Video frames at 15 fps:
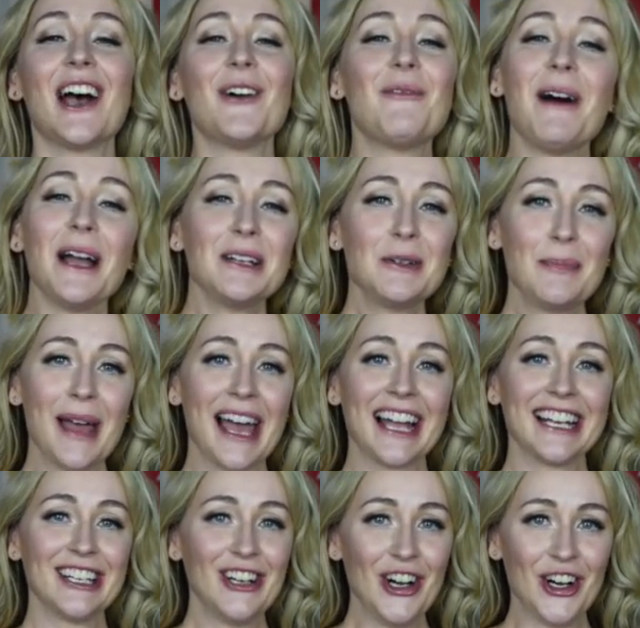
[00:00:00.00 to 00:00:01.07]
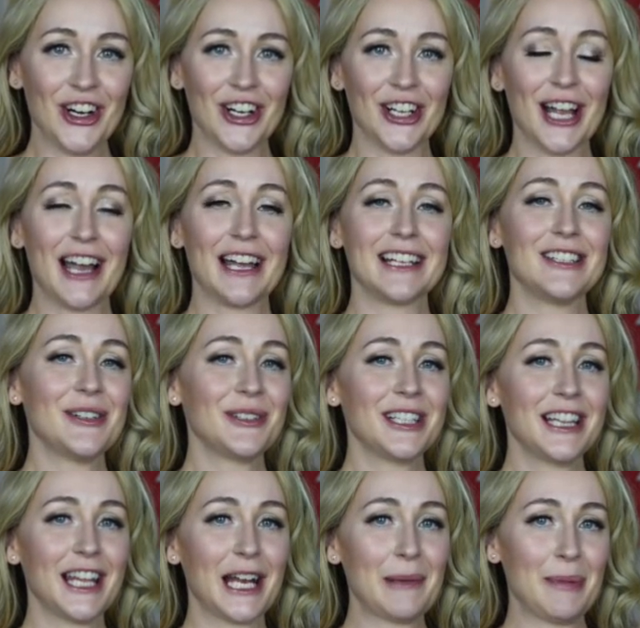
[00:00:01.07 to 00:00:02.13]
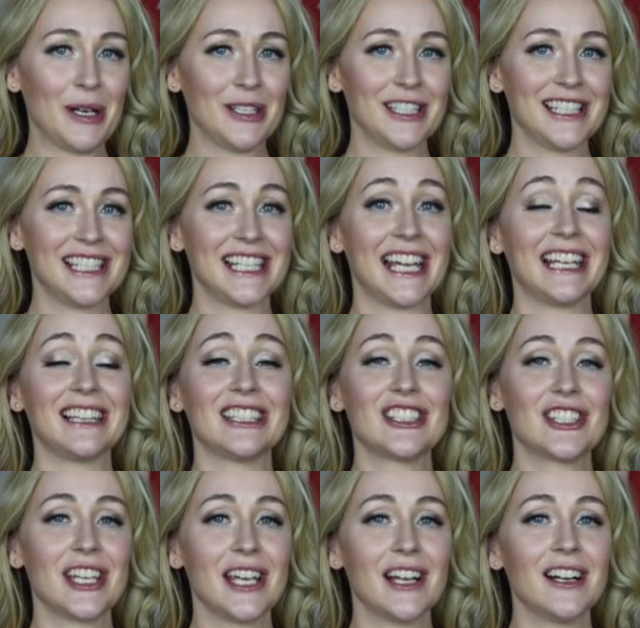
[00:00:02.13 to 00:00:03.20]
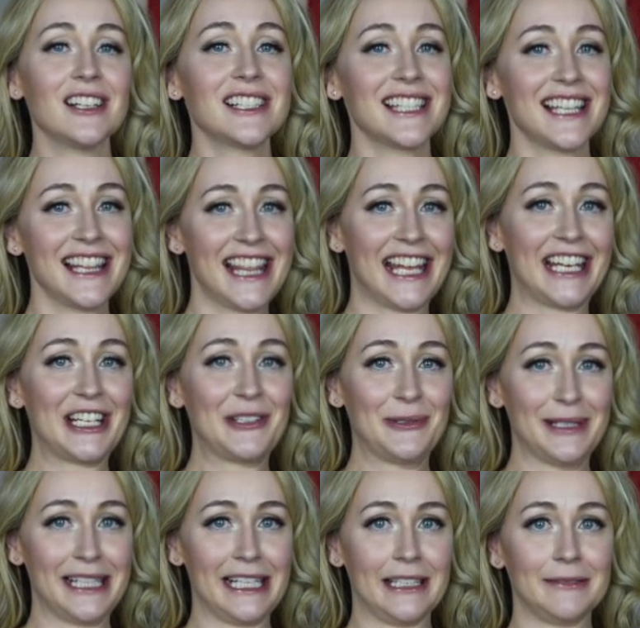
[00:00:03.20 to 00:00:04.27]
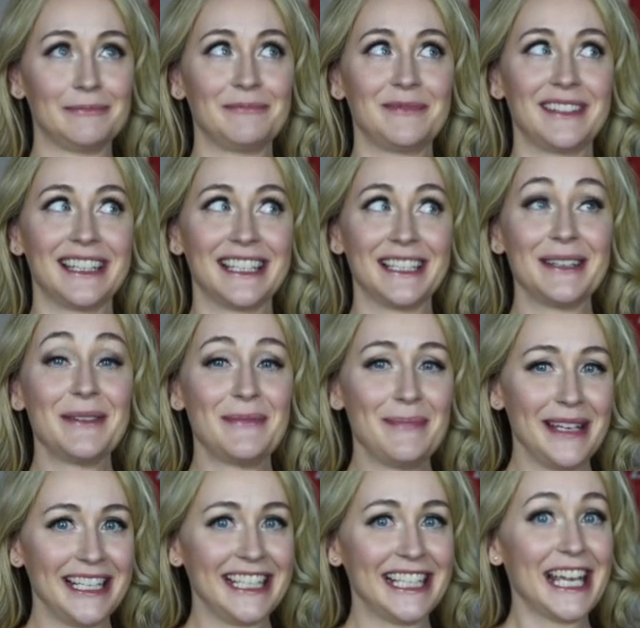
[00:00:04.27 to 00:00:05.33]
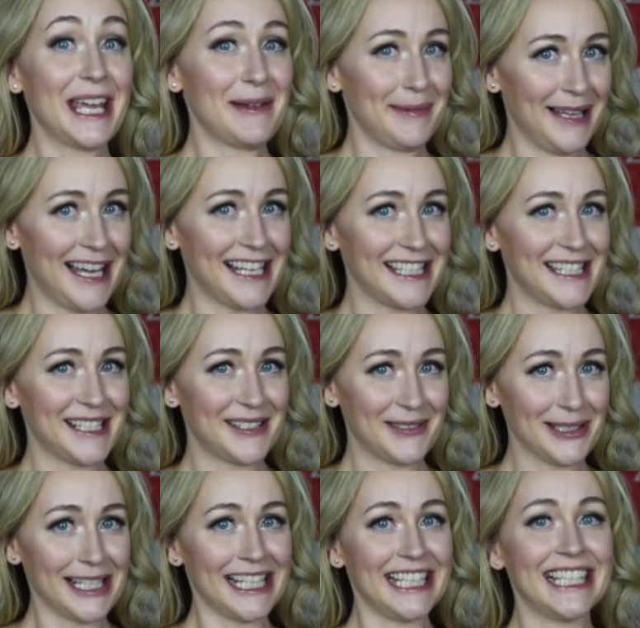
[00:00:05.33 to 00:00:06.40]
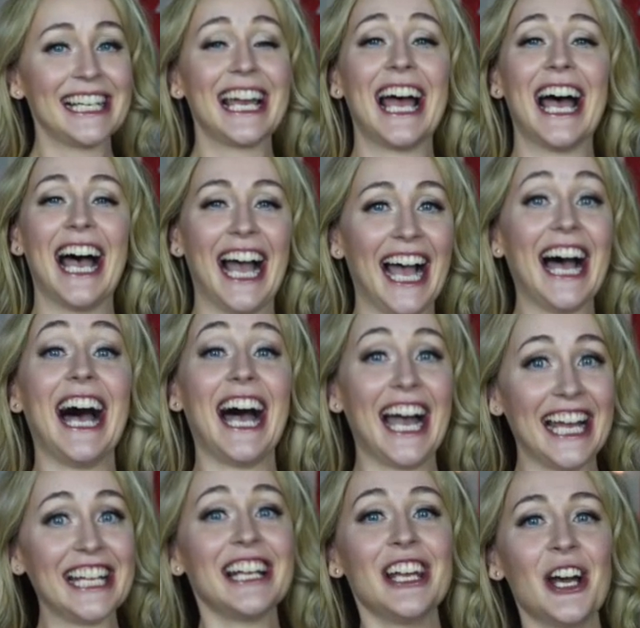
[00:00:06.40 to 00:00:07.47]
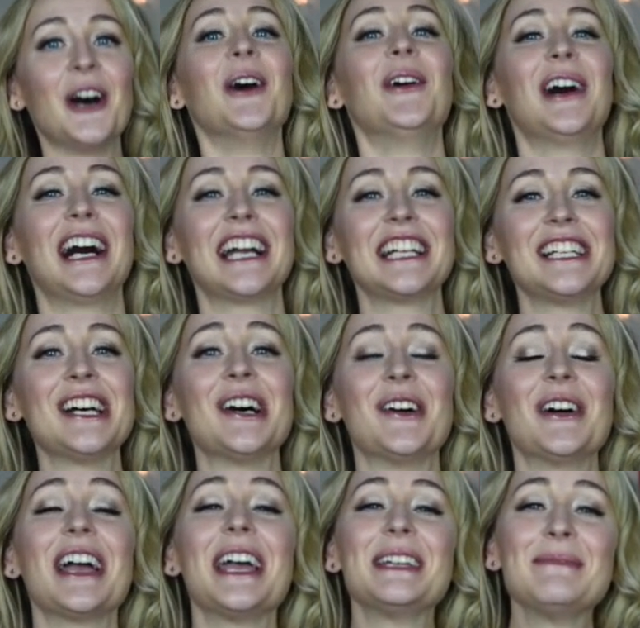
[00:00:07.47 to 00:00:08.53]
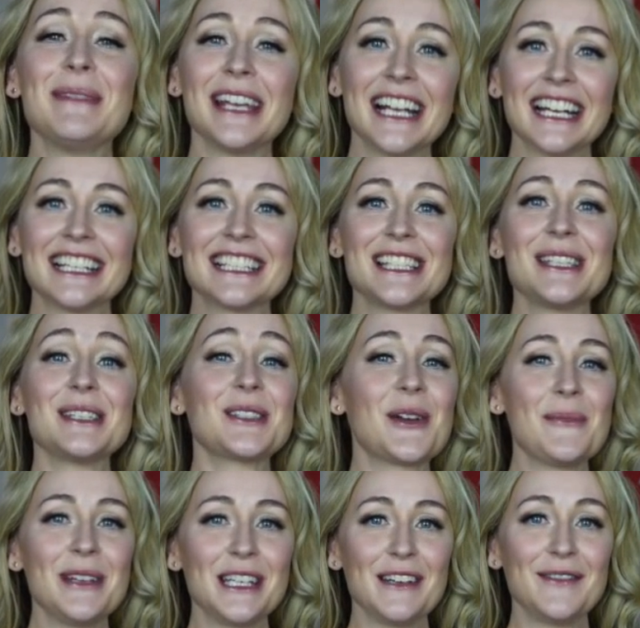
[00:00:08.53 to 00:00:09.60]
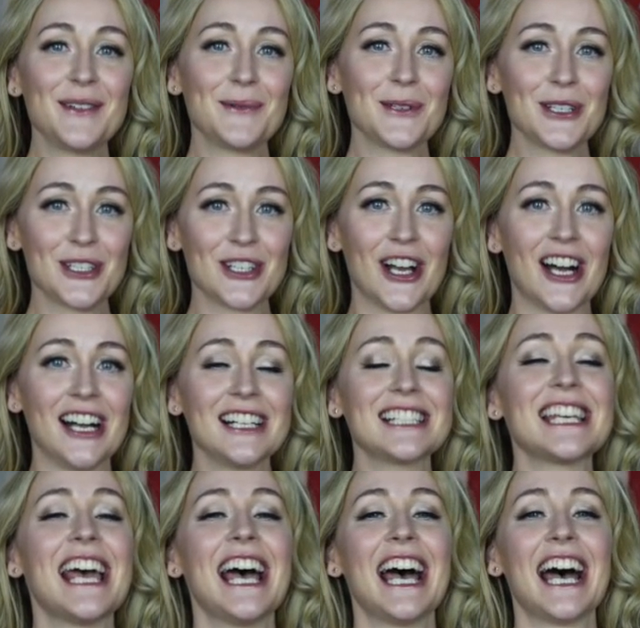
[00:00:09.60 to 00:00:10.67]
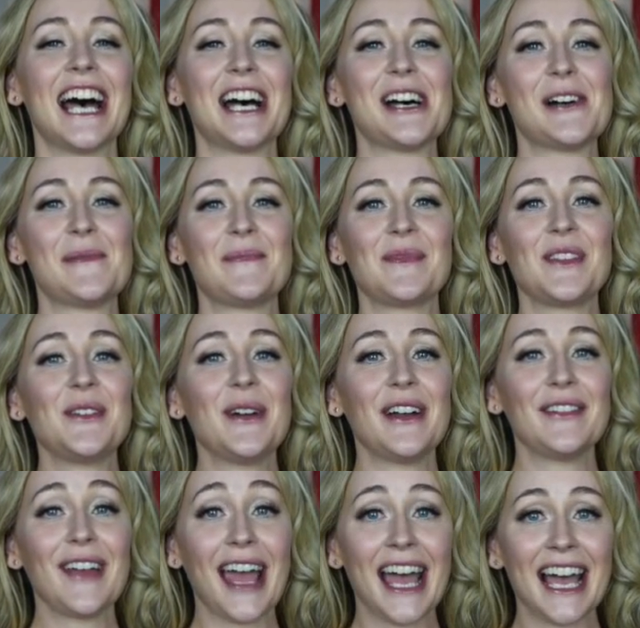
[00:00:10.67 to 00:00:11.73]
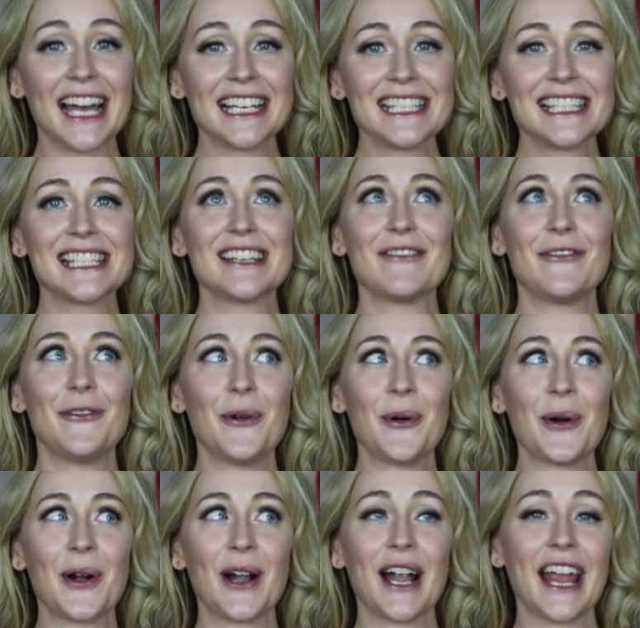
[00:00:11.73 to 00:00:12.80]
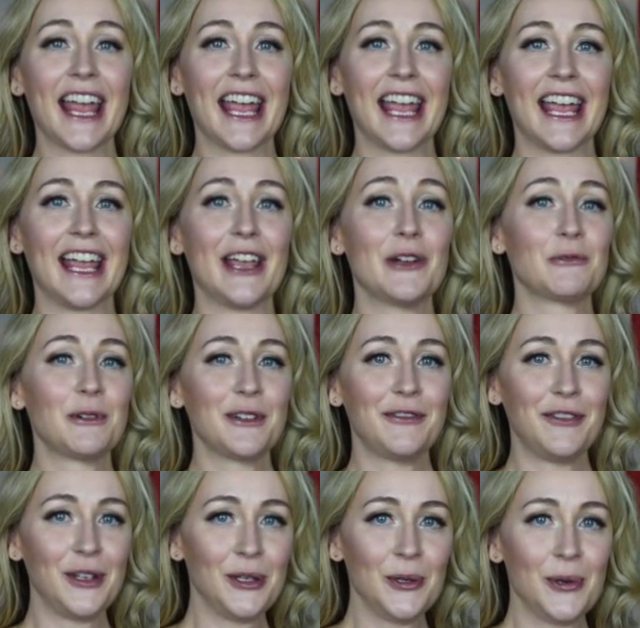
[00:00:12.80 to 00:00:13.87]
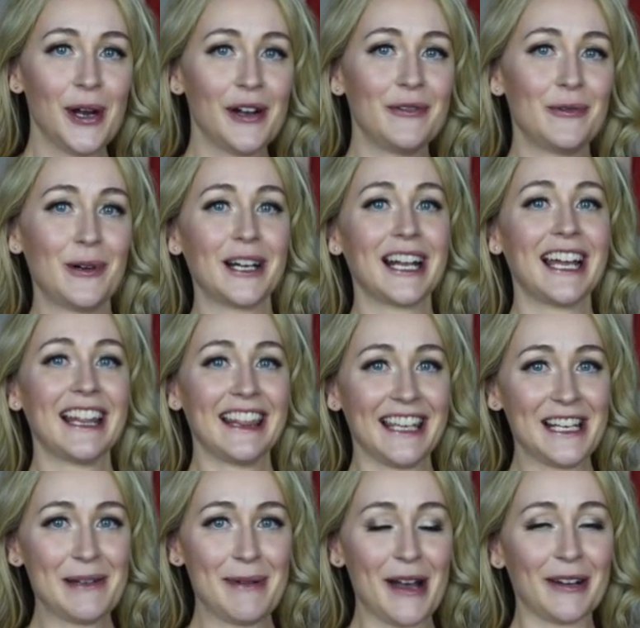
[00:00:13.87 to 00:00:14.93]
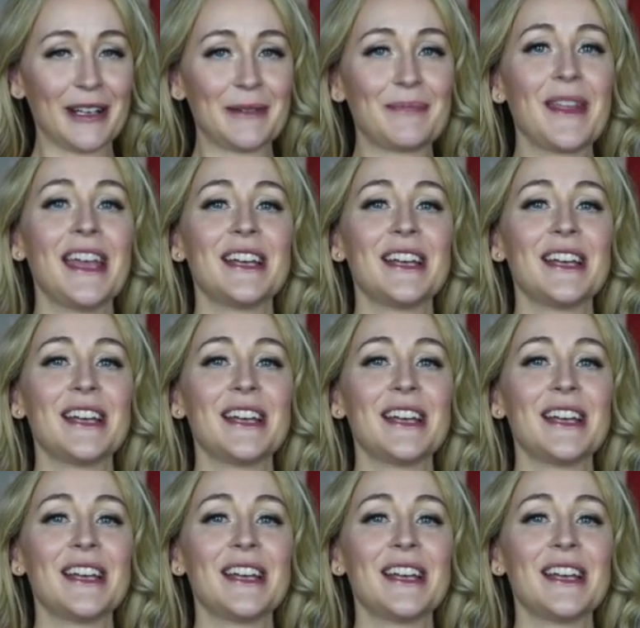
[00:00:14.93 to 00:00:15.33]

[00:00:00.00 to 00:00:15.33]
A while back in a haul, I noted that I purchased a Legere synthetic reed, meaning a plastic reed. I know. And because so many of you were shocked, you have asked for a review of what I think about it.